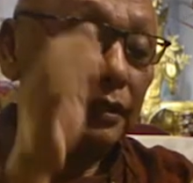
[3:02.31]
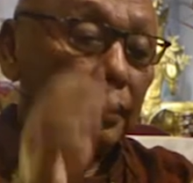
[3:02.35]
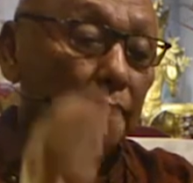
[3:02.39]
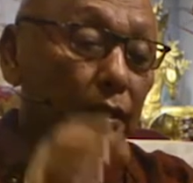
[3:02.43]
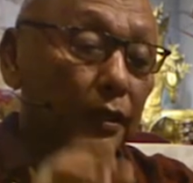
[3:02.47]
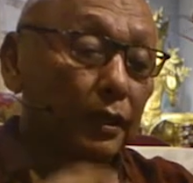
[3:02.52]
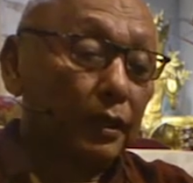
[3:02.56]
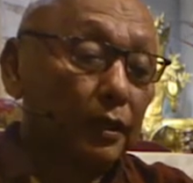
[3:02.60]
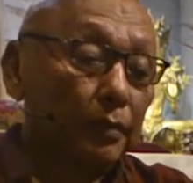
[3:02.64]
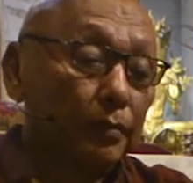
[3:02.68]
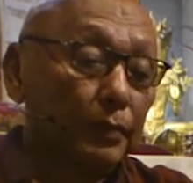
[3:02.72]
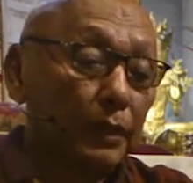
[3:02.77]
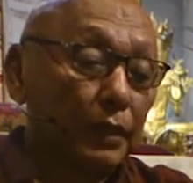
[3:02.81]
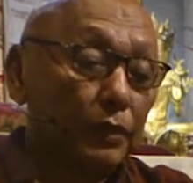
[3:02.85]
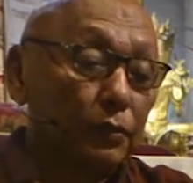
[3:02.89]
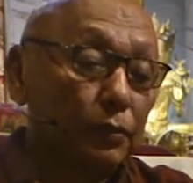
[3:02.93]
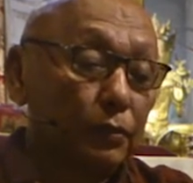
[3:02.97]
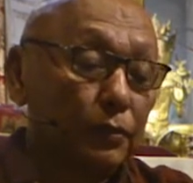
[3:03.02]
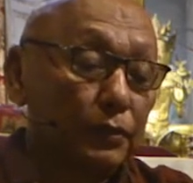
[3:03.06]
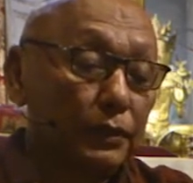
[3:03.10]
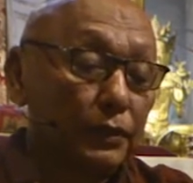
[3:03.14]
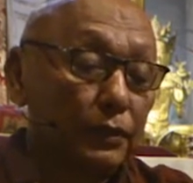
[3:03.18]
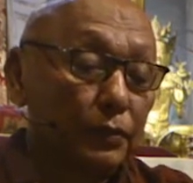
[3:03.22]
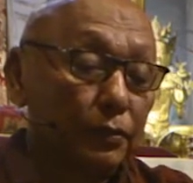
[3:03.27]

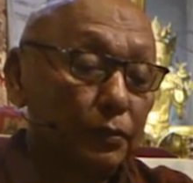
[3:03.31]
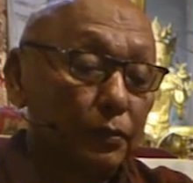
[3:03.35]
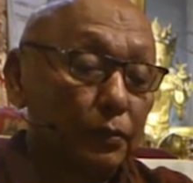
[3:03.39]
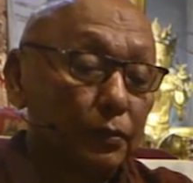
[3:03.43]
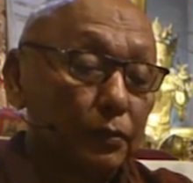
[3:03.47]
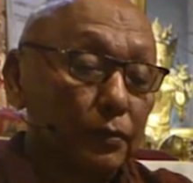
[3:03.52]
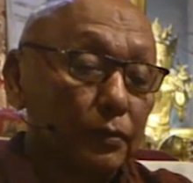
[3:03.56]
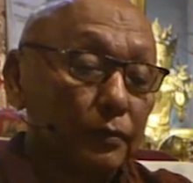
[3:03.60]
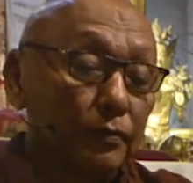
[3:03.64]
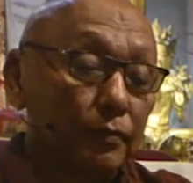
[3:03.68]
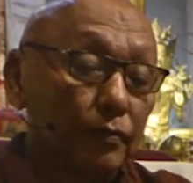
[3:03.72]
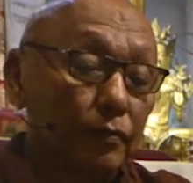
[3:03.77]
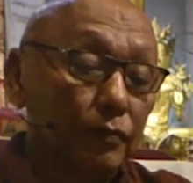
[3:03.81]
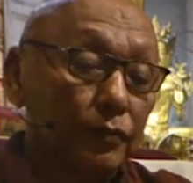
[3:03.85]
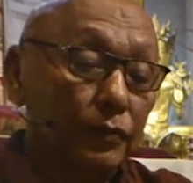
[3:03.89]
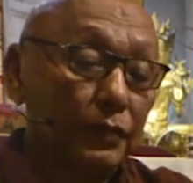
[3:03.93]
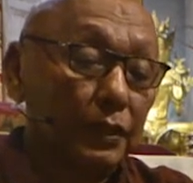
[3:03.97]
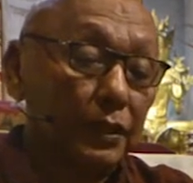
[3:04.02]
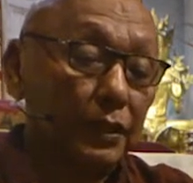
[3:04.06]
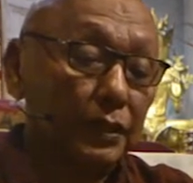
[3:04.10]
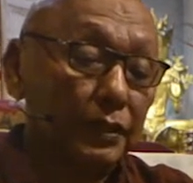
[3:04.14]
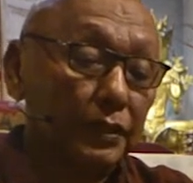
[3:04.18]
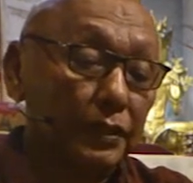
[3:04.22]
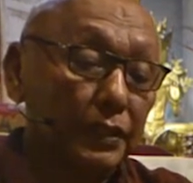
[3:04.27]
Madhuli school,
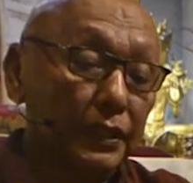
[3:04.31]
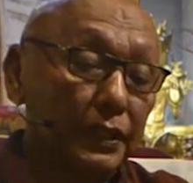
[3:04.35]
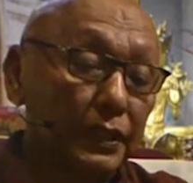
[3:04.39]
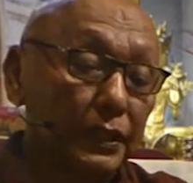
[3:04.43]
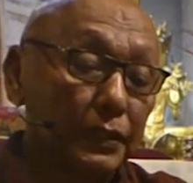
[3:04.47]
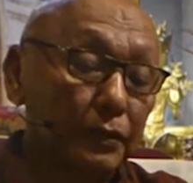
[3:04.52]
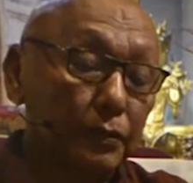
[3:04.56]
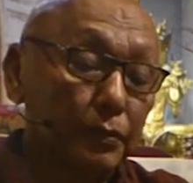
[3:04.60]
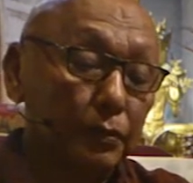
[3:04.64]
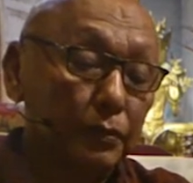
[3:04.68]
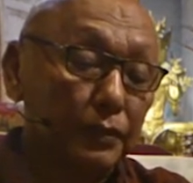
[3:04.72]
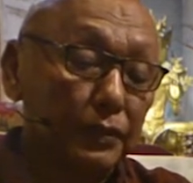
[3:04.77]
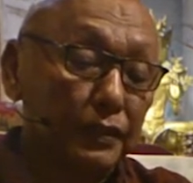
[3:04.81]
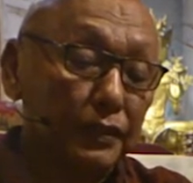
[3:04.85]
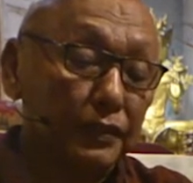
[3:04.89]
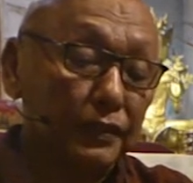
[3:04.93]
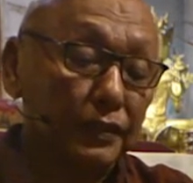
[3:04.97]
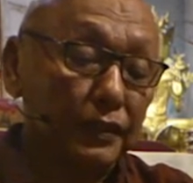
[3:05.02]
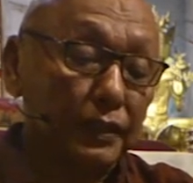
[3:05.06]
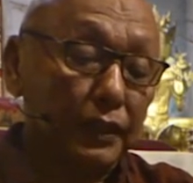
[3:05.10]
three illusions